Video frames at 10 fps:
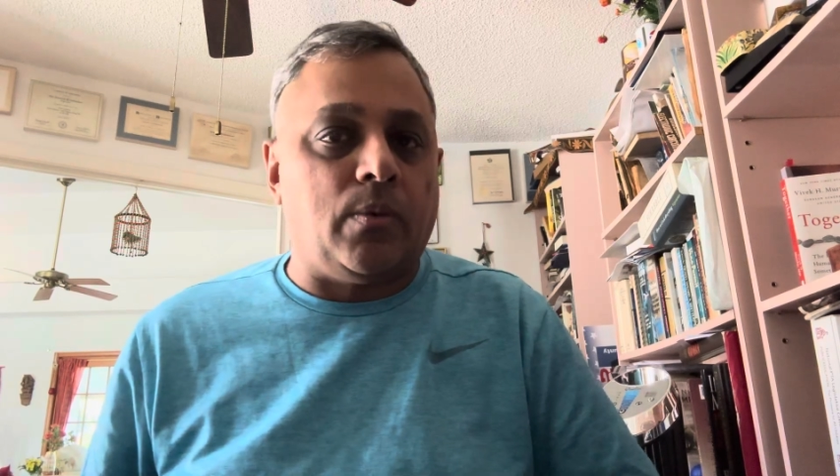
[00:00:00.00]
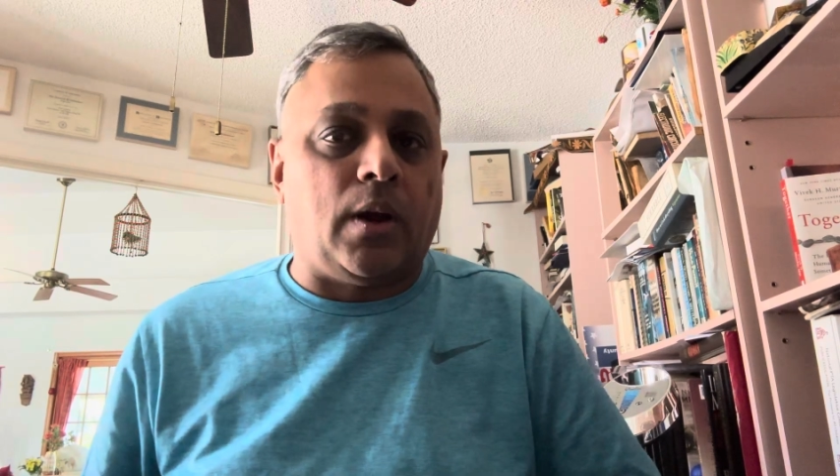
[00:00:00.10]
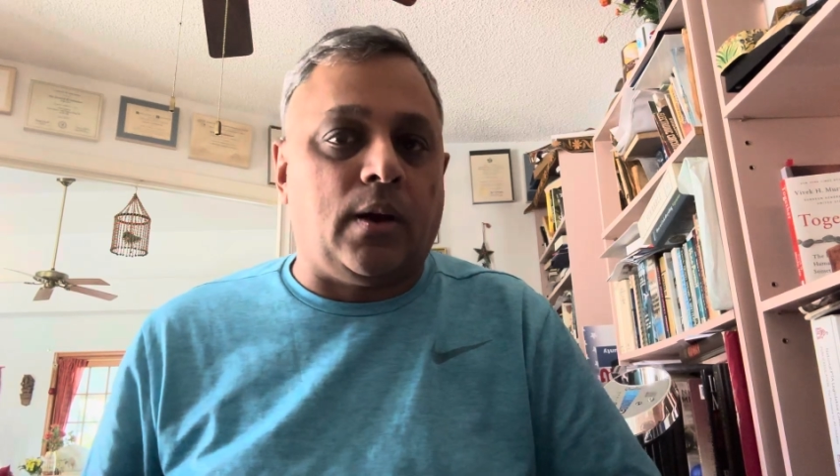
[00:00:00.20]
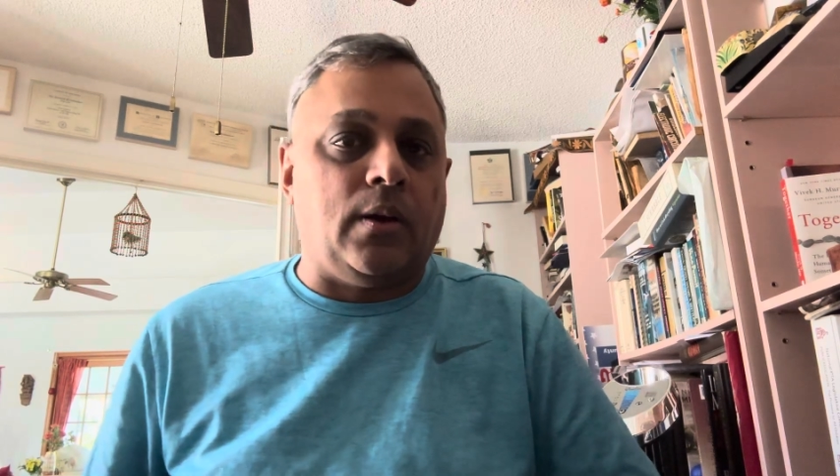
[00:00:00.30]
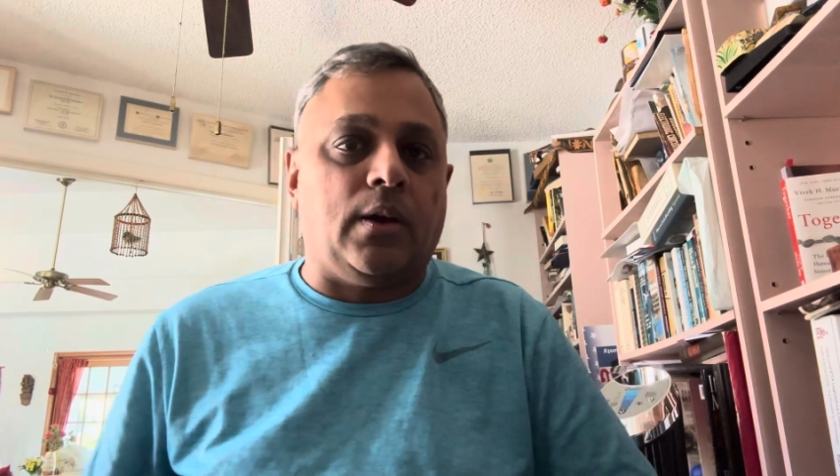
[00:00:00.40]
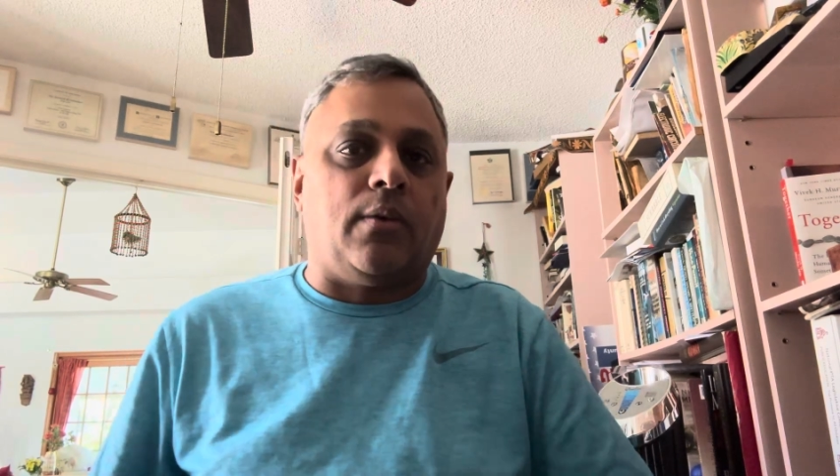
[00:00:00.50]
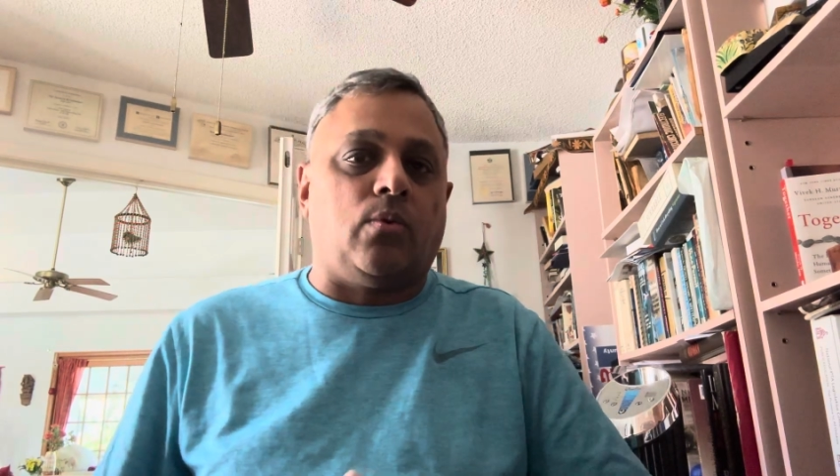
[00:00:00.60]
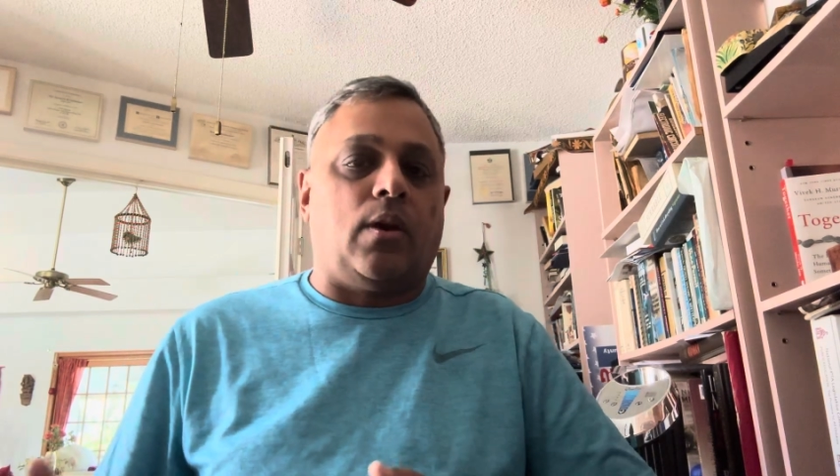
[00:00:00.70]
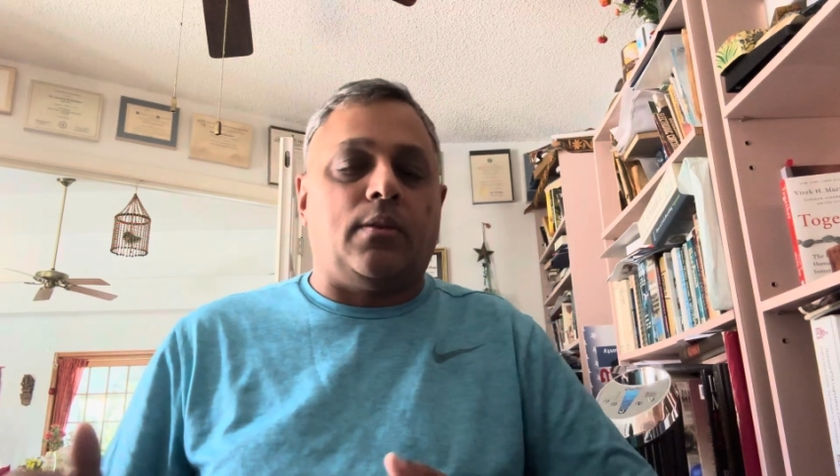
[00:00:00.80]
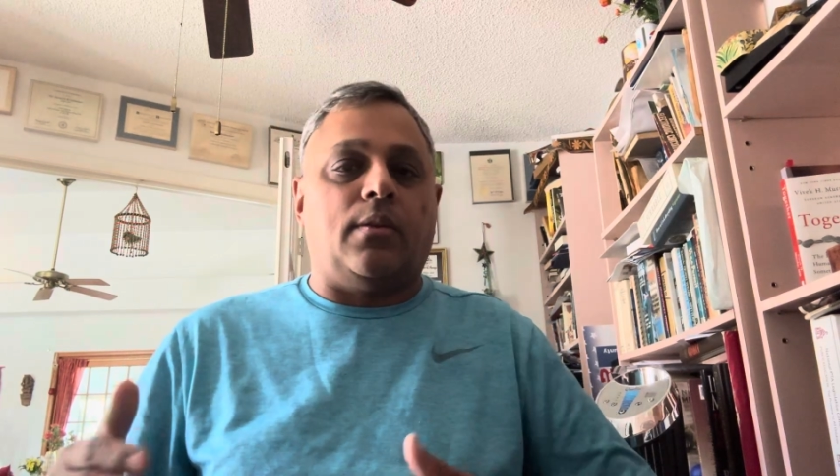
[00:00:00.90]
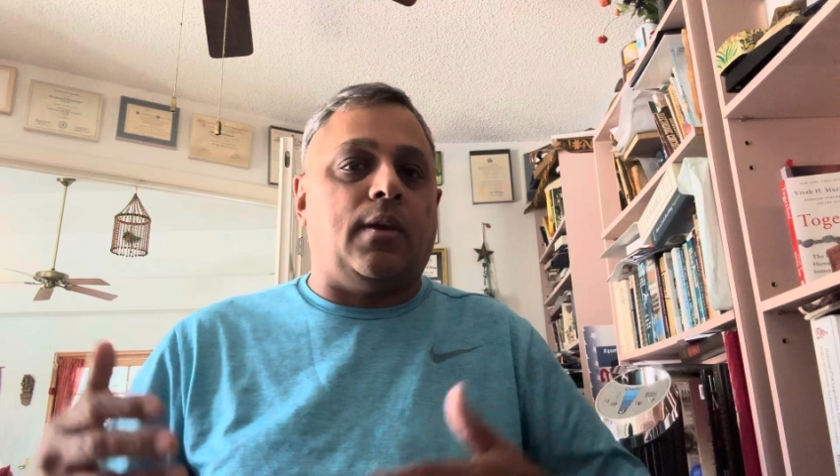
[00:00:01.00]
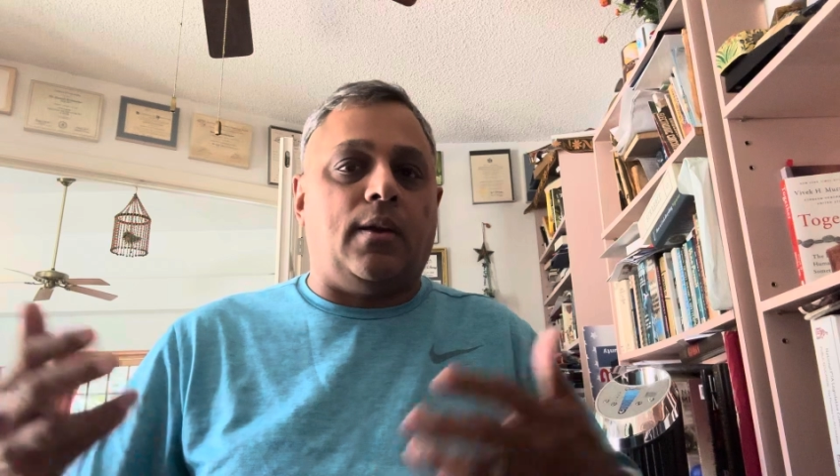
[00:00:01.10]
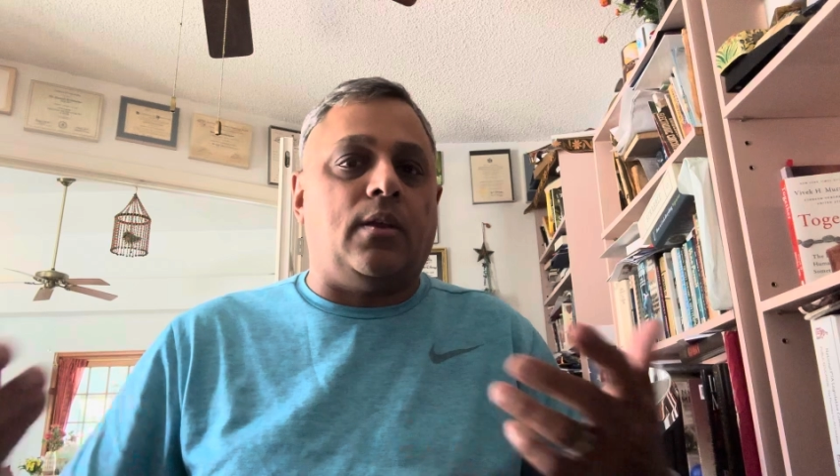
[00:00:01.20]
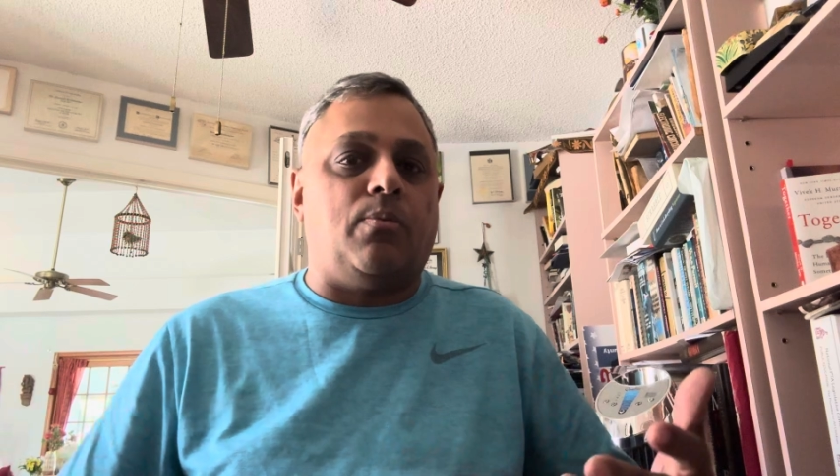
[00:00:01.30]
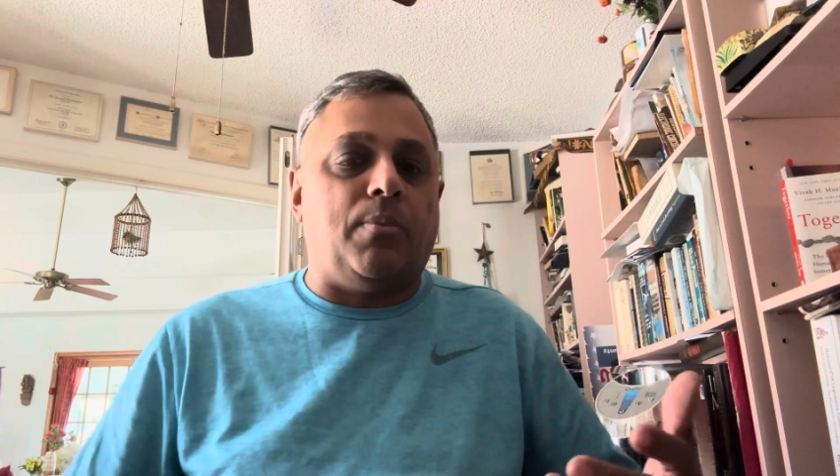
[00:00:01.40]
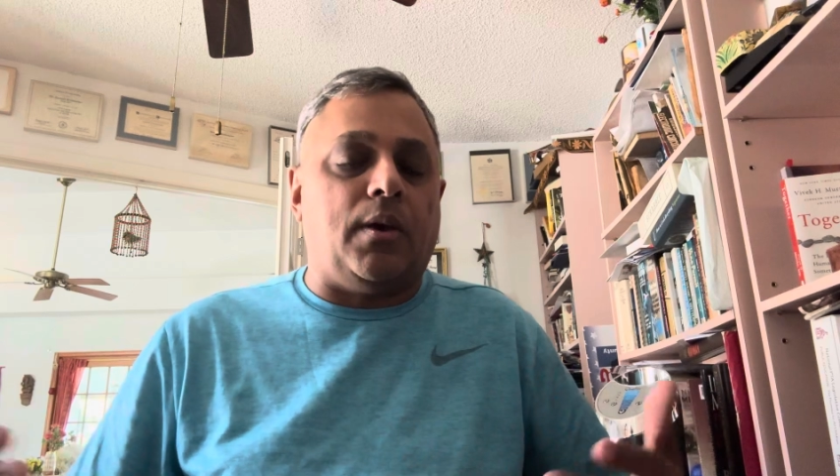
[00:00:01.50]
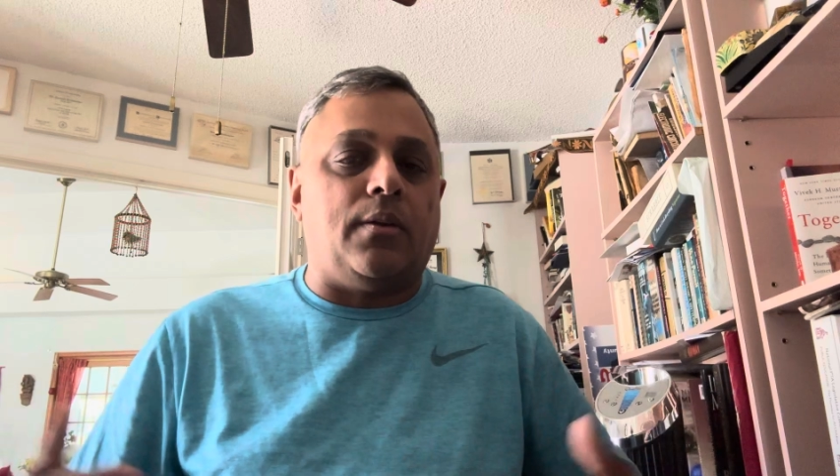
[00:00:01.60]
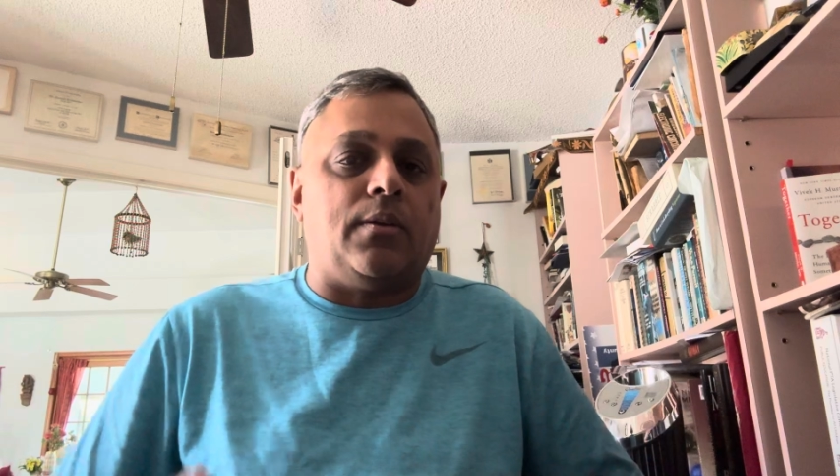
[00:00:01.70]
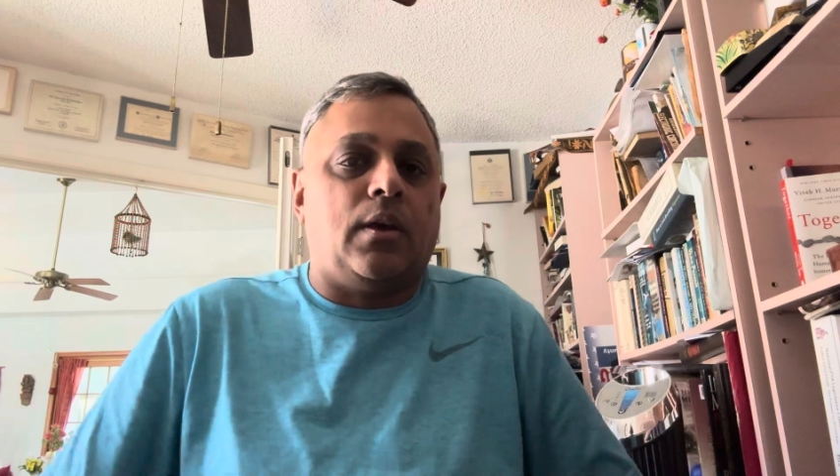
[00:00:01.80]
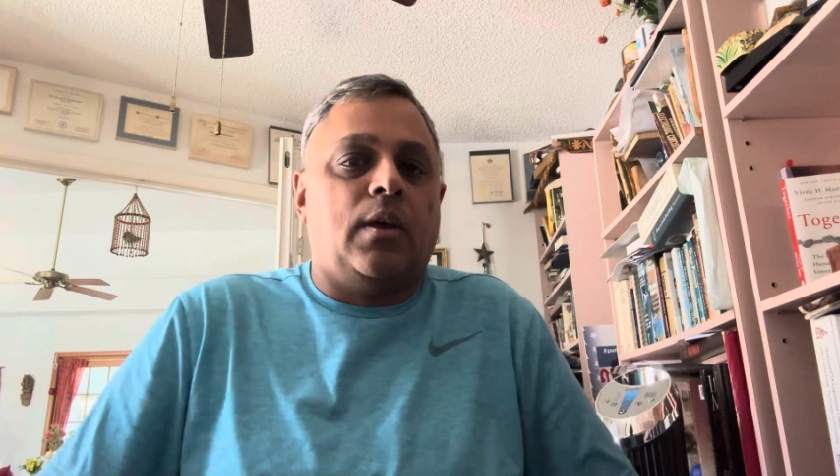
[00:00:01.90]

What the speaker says: We're not going to cover Ron DeSantis because